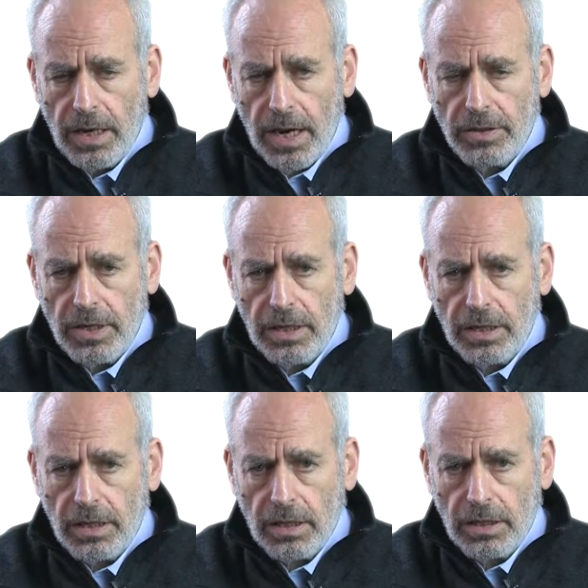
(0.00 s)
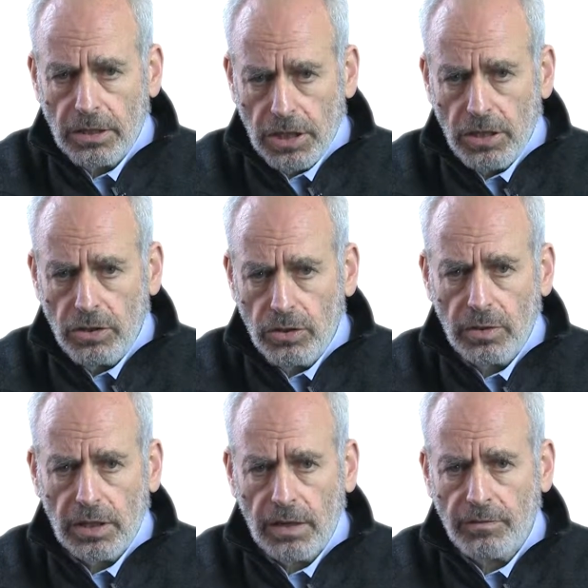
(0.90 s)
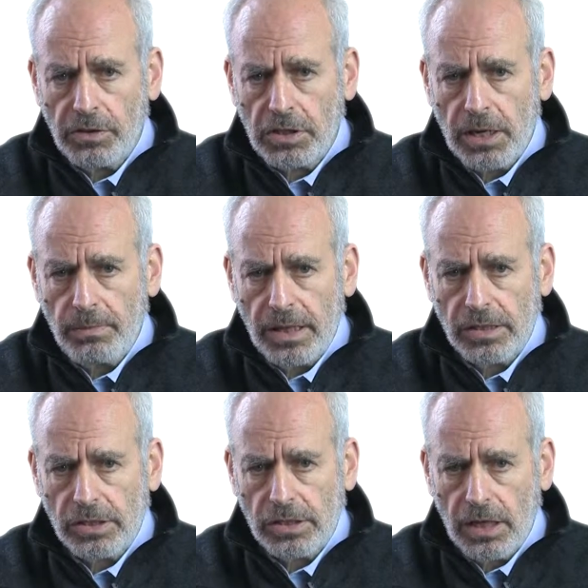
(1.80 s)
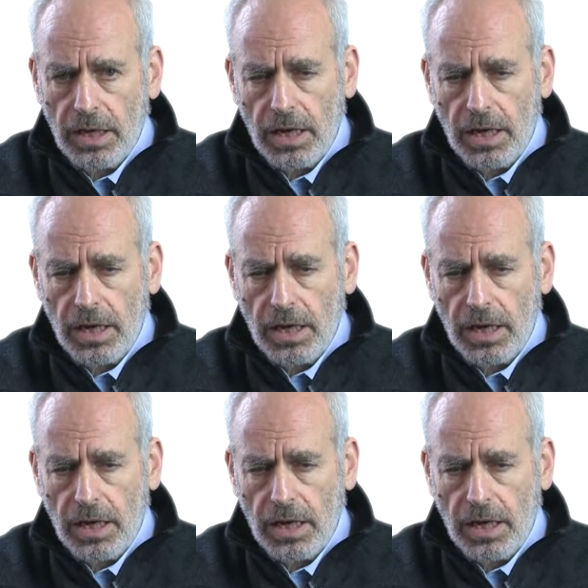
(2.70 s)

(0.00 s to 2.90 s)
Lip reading: and they continue doing that for 10 months,